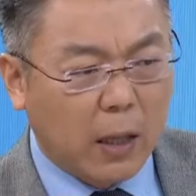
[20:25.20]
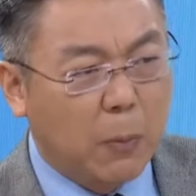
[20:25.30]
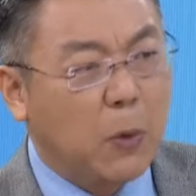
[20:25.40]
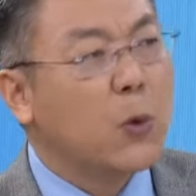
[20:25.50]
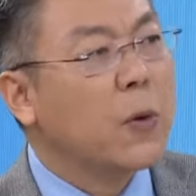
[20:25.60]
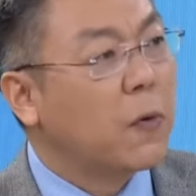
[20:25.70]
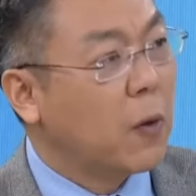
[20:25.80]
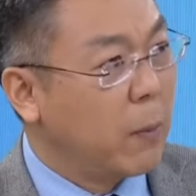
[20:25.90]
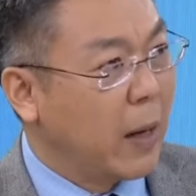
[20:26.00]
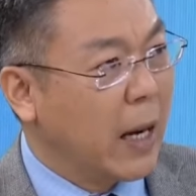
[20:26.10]
immune
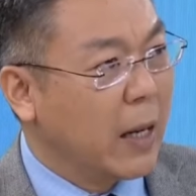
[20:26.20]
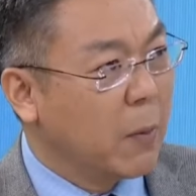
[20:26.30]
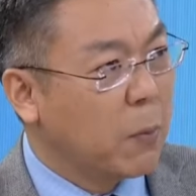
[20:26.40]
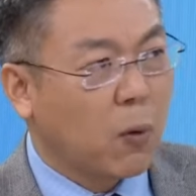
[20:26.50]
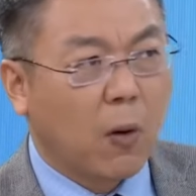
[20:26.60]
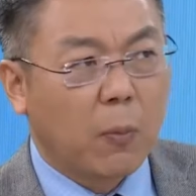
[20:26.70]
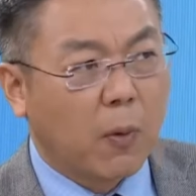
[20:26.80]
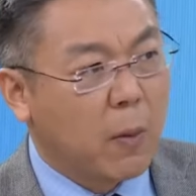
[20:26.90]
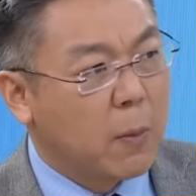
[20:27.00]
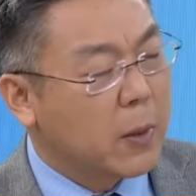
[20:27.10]
from any
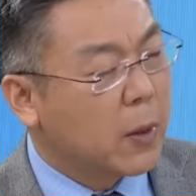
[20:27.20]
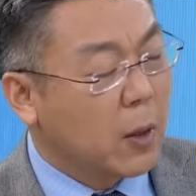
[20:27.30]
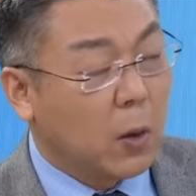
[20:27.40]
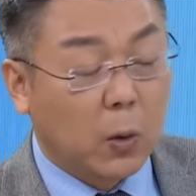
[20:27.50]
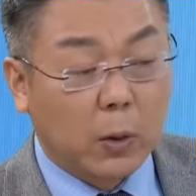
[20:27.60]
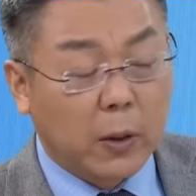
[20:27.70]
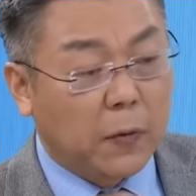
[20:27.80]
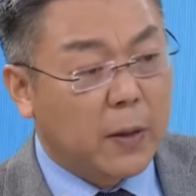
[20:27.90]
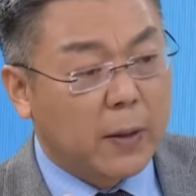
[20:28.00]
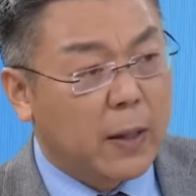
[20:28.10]
problems or
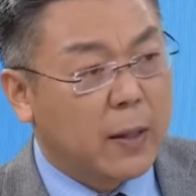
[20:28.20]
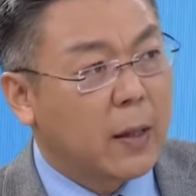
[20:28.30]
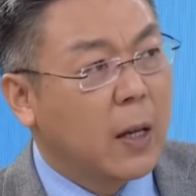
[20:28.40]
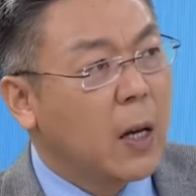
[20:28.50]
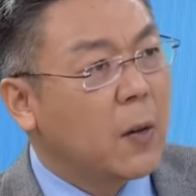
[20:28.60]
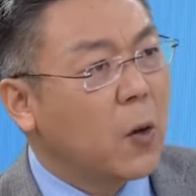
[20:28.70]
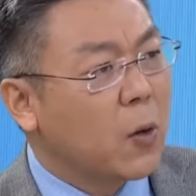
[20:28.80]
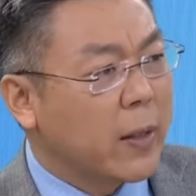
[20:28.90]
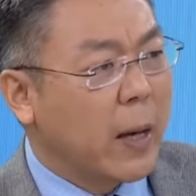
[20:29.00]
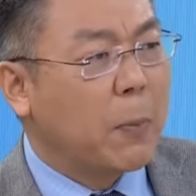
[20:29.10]
differences.
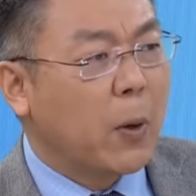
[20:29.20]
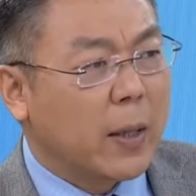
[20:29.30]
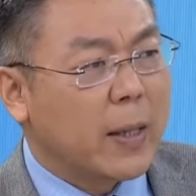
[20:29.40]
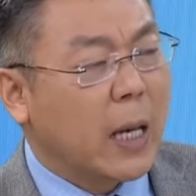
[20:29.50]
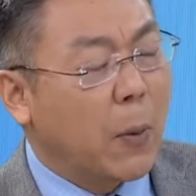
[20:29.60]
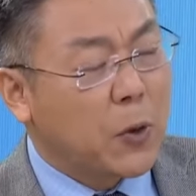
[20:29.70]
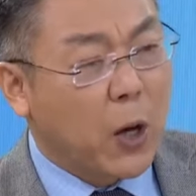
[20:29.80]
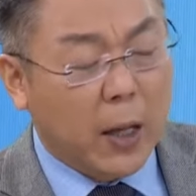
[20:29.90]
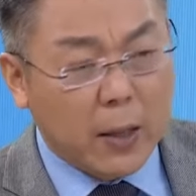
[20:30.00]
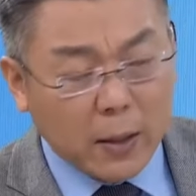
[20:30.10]
For example, in the South
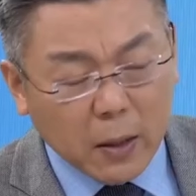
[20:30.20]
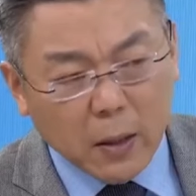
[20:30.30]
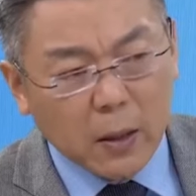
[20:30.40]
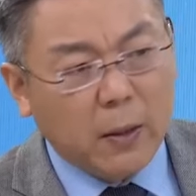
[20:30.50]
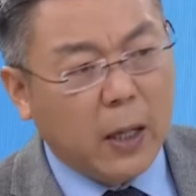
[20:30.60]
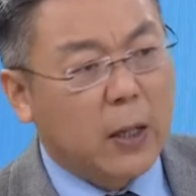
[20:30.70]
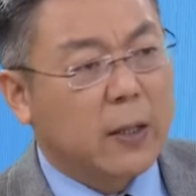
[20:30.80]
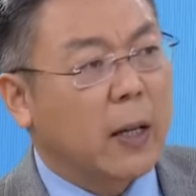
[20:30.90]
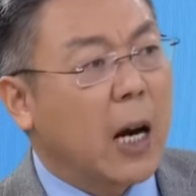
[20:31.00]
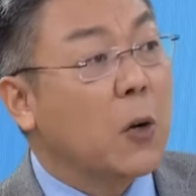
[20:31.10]
China Sea,
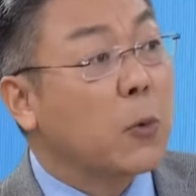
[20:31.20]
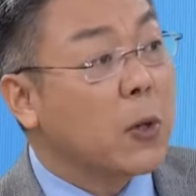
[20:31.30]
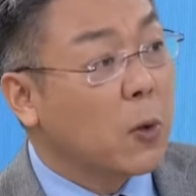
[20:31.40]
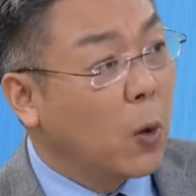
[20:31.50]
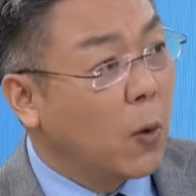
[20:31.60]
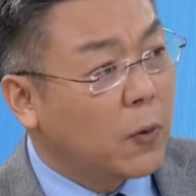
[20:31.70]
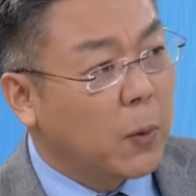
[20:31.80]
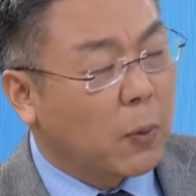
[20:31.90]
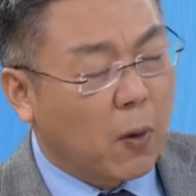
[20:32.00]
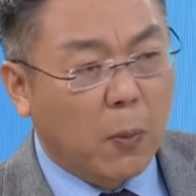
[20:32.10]
there's unresolved
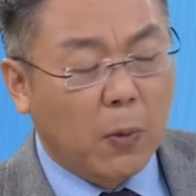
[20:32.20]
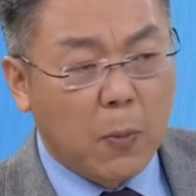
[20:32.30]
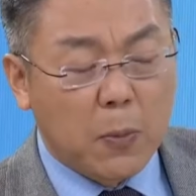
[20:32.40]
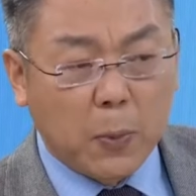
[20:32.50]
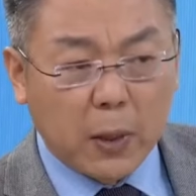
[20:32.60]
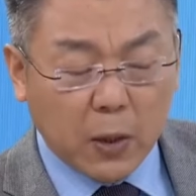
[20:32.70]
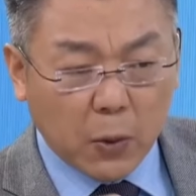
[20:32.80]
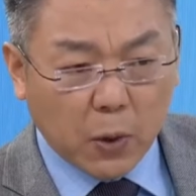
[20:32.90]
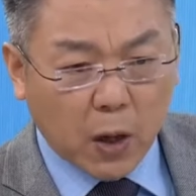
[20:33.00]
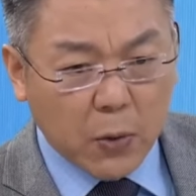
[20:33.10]
problems between
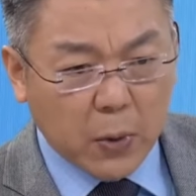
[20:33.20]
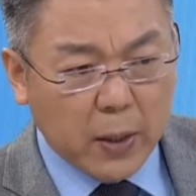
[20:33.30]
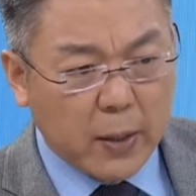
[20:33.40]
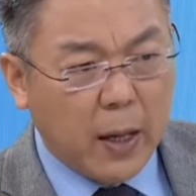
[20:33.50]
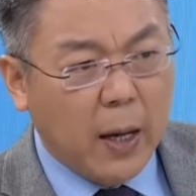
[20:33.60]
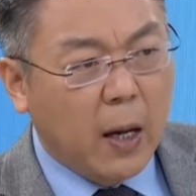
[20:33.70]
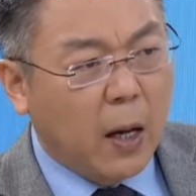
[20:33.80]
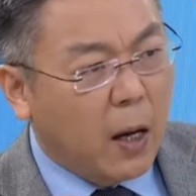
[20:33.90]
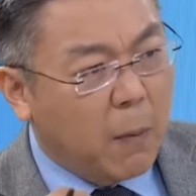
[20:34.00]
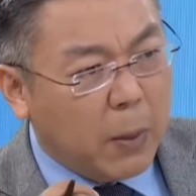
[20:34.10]
two countries.
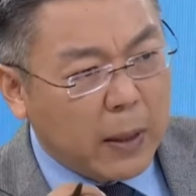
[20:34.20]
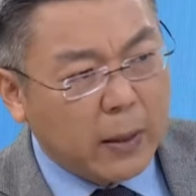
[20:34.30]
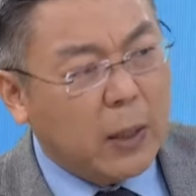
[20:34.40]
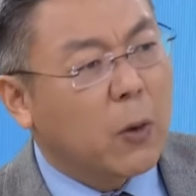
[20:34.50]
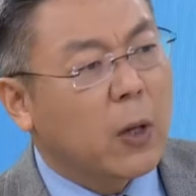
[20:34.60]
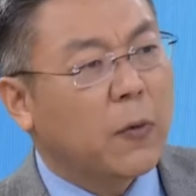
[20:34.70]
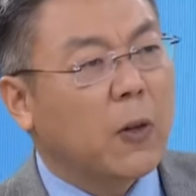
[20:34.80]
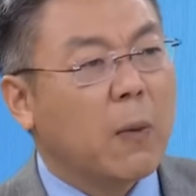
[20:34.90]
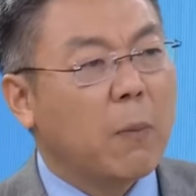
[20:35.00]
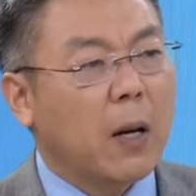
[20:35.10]
But still, if
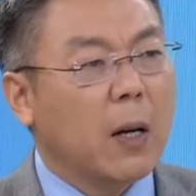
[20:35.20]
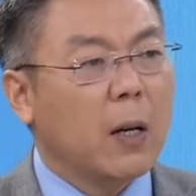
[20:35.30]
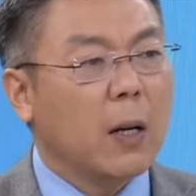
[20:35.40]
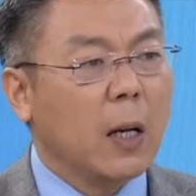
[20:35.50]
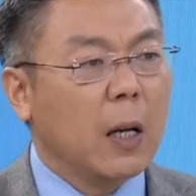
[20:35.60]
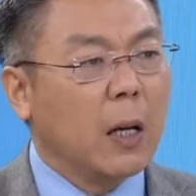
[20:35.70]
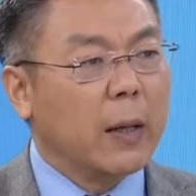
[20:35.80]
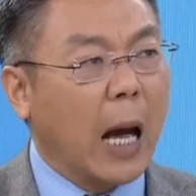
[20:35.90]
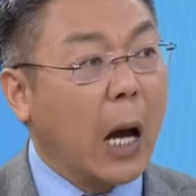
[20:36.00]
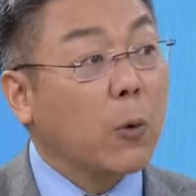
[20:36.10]
you compare
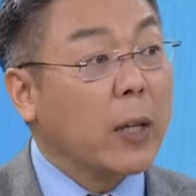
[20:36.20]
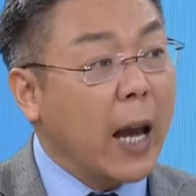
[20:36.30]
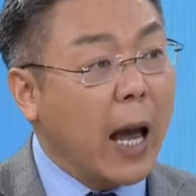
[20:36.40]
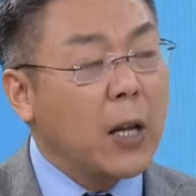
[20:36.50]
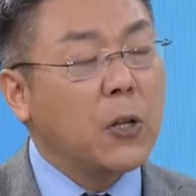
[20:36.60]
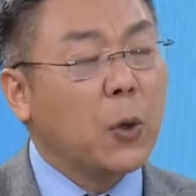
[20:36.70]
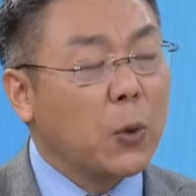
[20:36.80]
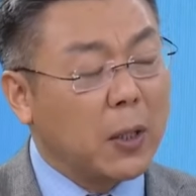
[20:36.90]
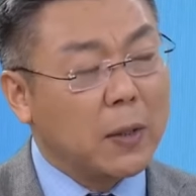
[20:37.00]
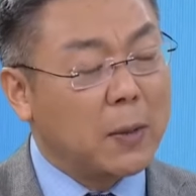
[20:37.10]
and how they
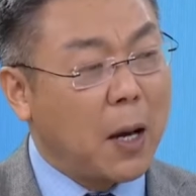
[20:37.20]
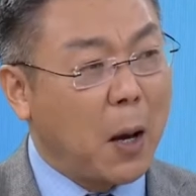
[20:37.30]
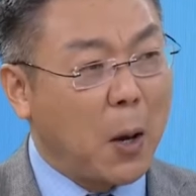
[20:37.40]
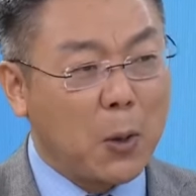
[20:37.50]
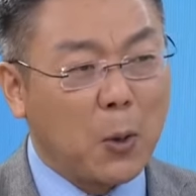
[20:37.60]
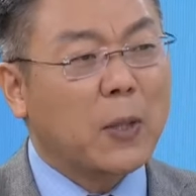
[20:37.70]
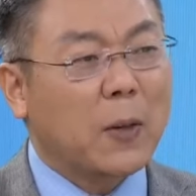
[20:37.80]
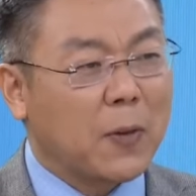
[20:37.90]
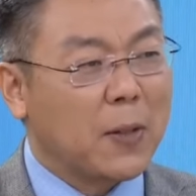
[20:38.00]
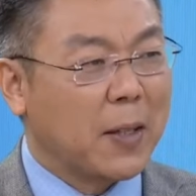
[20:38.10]
handled those
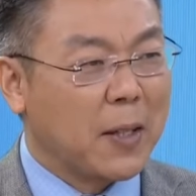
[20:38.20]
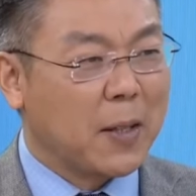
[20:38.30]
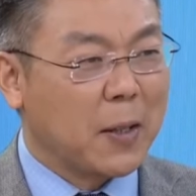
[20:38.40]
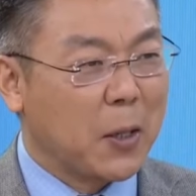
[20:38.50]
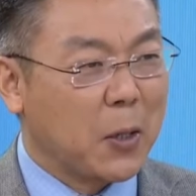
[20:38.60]
differences